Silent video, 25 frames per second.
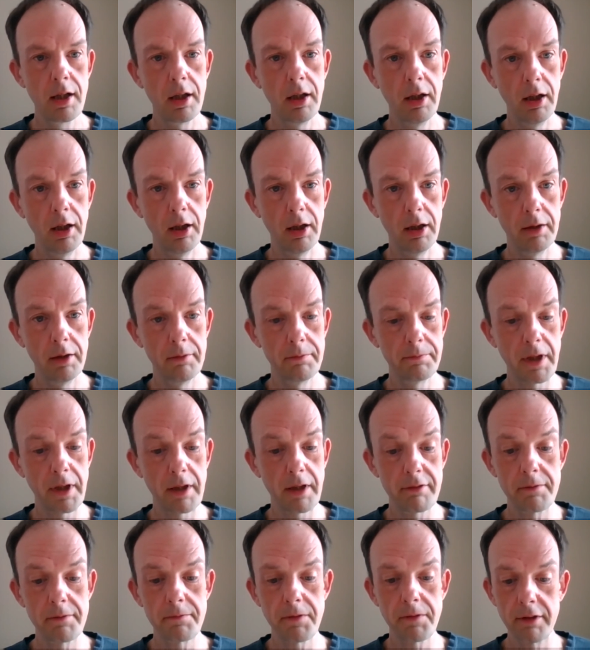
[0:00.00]
are
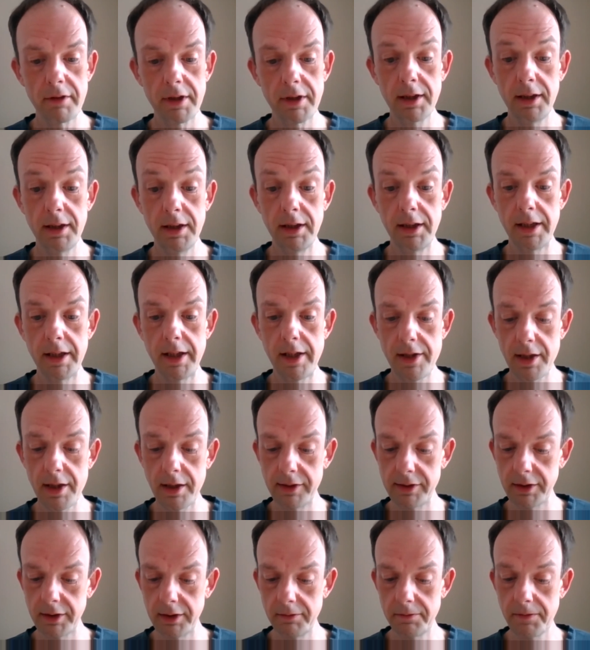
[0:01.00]
very clearly
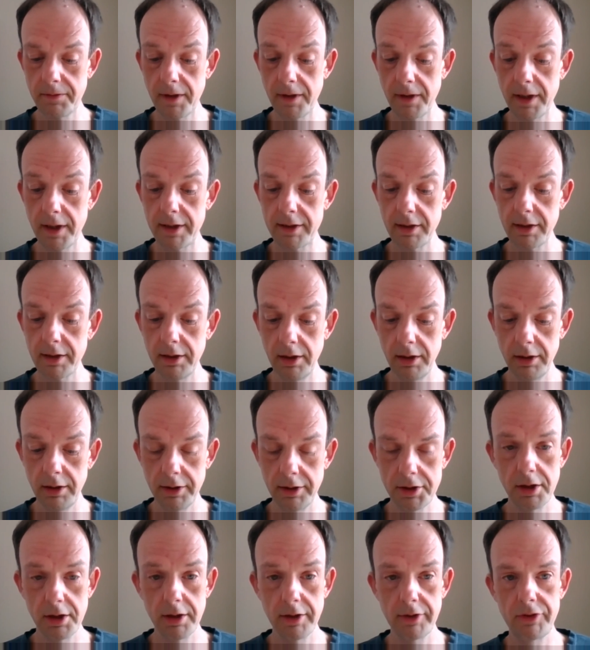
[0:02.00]
things that affect our
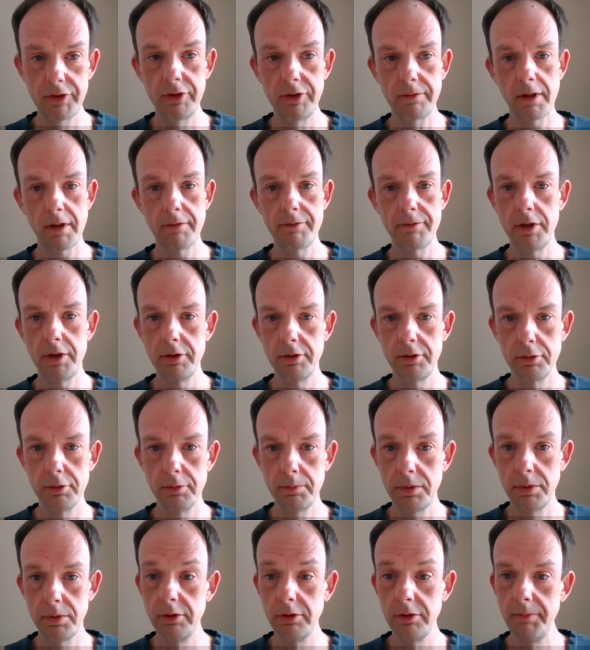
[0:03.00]
chances of having good or
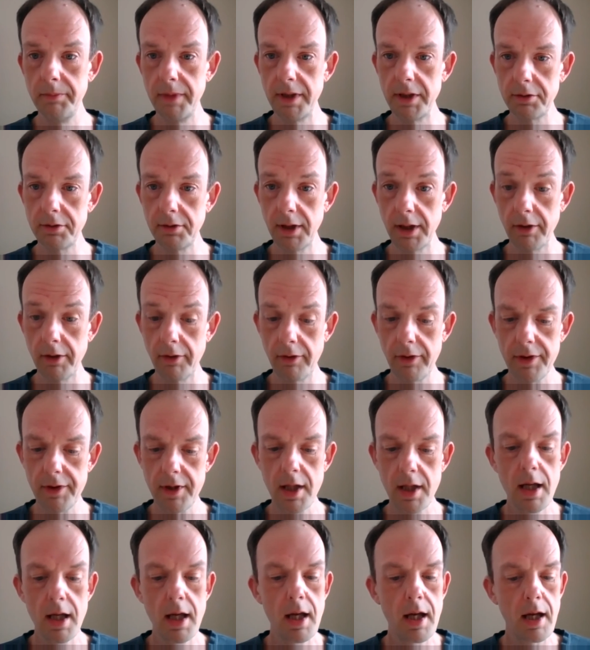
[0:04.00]
poor mental health
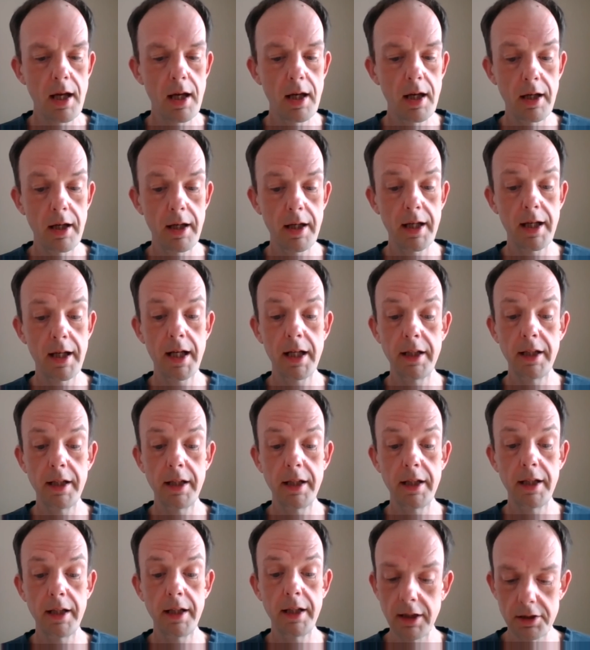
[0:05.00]
at any
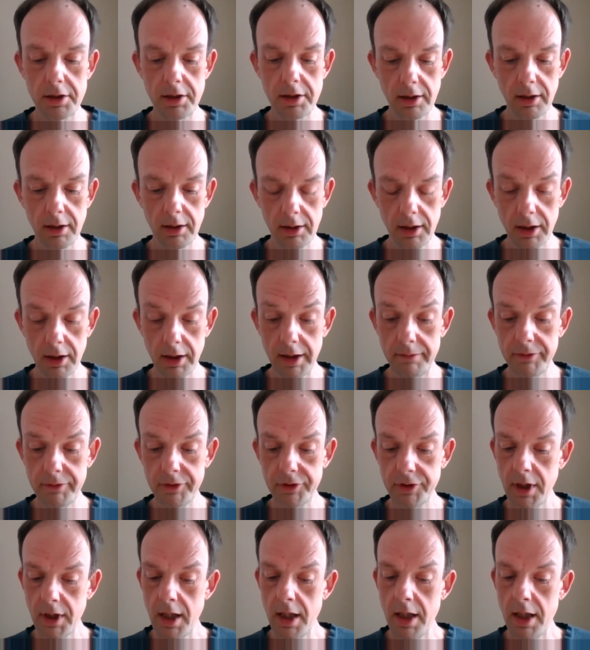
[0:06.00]
stage in our lives.